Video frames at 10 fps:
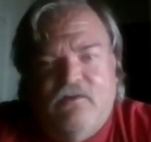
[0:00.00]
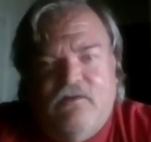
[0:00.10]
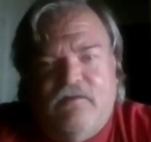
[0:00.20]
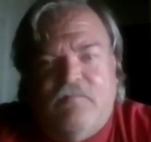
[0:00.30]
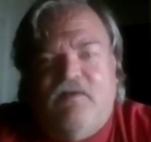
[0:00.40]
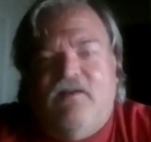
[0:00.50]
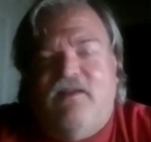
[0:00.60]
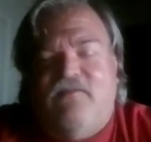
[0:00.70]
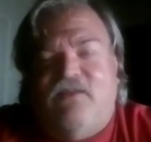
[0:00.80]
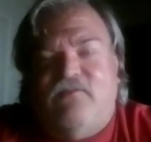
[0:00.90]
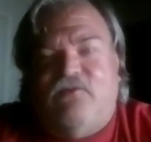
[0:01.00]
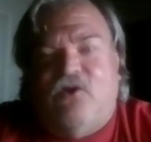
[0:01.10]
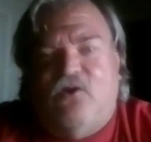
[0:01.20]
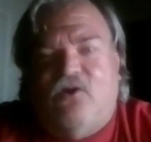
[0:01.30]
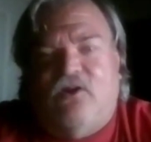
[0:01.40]
They might not have to have a
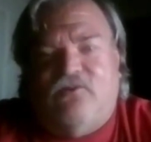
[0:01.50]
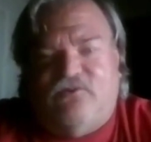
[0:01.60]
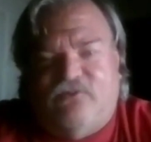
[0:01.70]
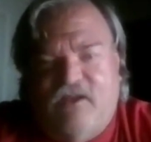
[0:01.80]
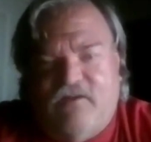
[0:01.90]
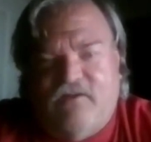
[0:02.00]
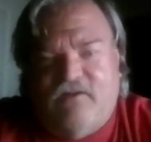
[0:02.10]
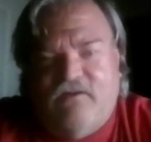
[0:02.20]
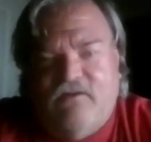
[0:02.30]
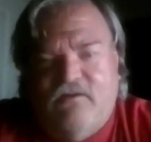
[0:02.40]
total understanding,